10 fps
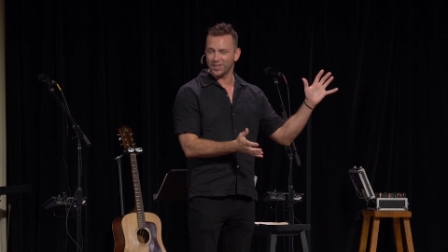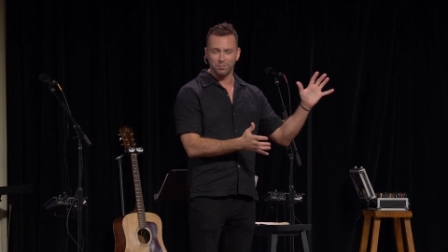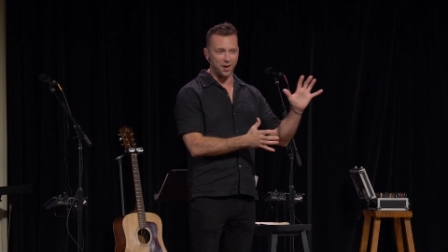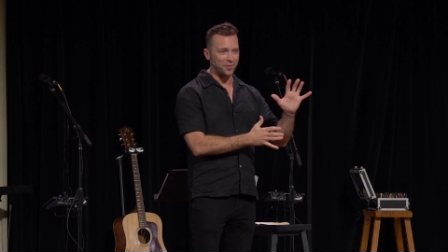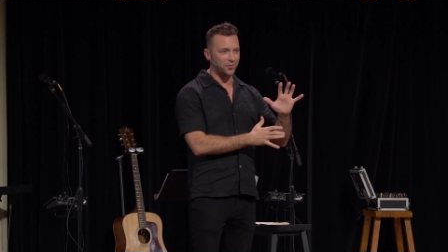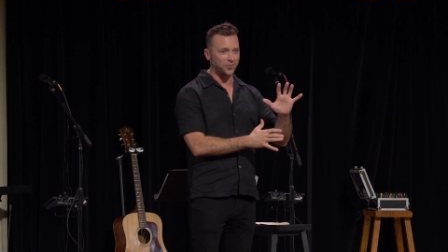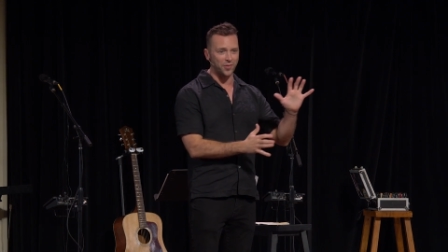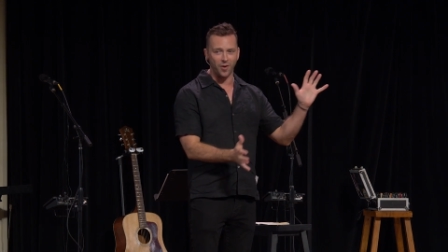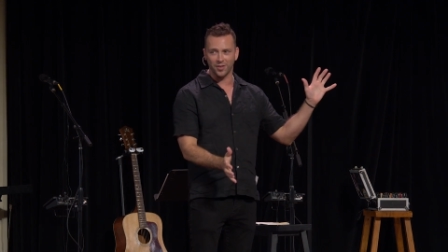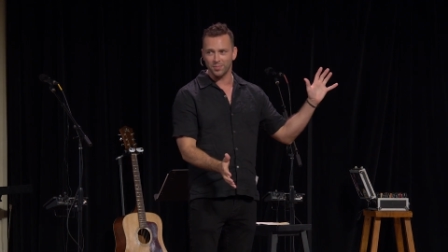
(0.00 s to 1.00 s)
is by
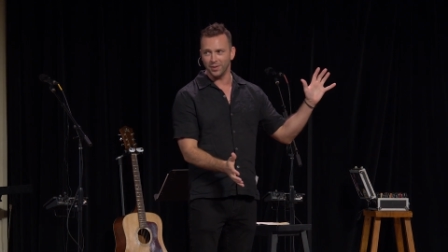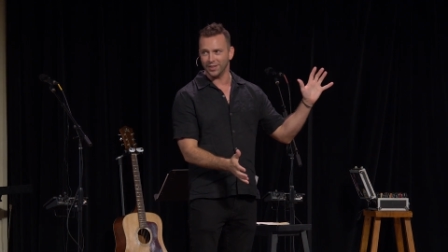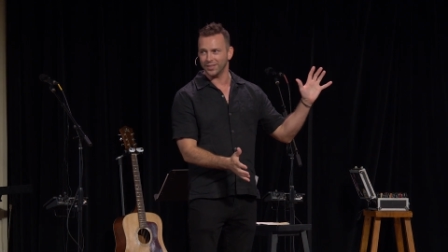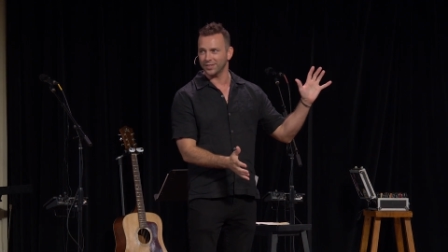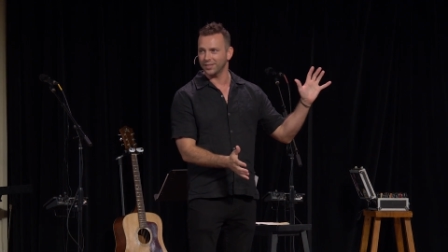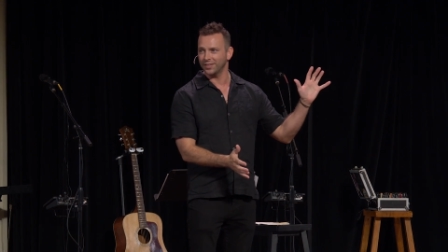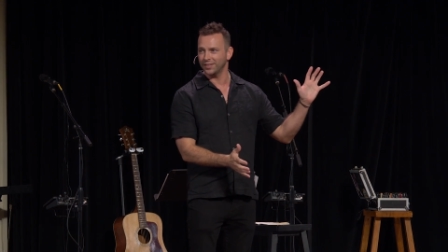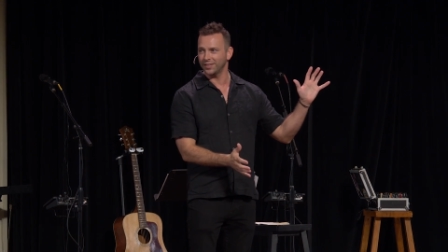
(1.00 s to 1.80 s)
far the biggest?